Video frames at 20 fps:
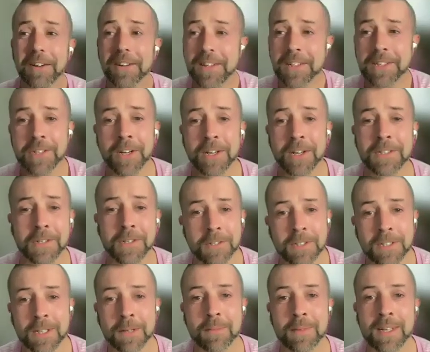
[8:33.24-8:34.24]
were at least trying to do
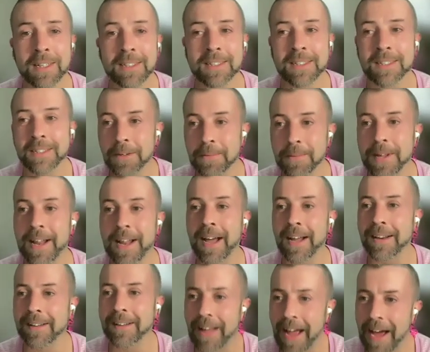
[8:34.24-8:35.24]
some things a little bit
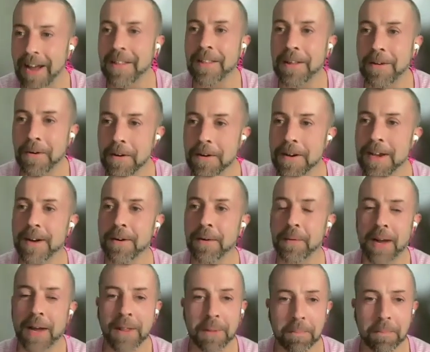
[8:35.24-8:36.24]
out of the ordinary.
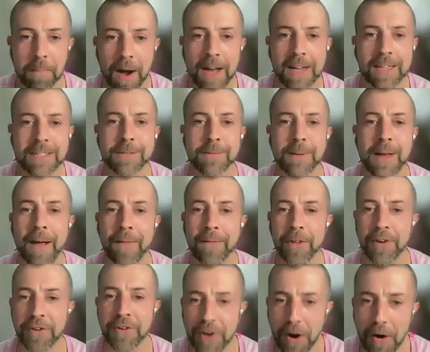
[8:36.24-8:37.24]
We had the bikes, we had
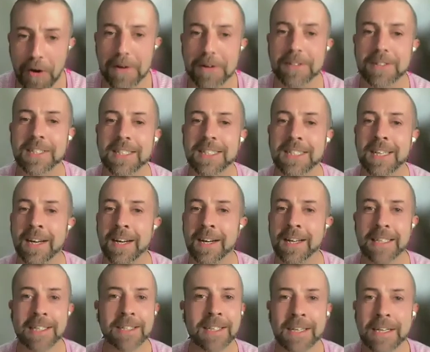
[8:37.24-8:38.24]
the dogs.
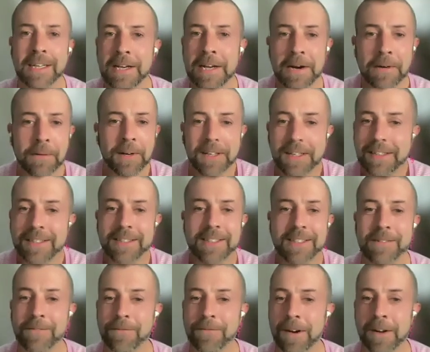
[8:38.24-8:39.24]
They're like, you know what? Let's
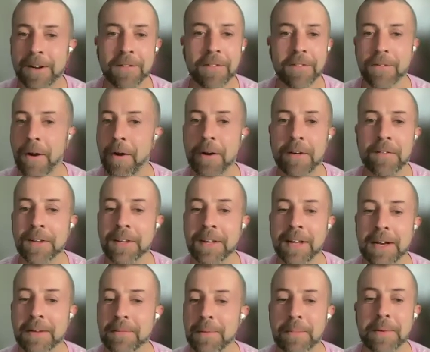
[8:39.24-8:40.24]
just fucking throw everything
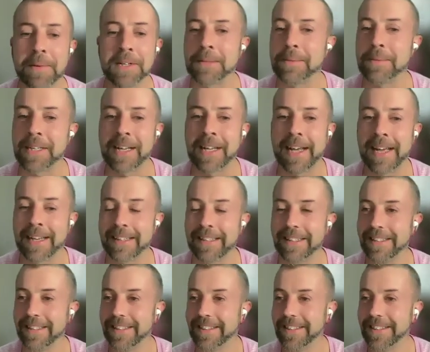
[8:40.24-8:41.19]
out we possibly can.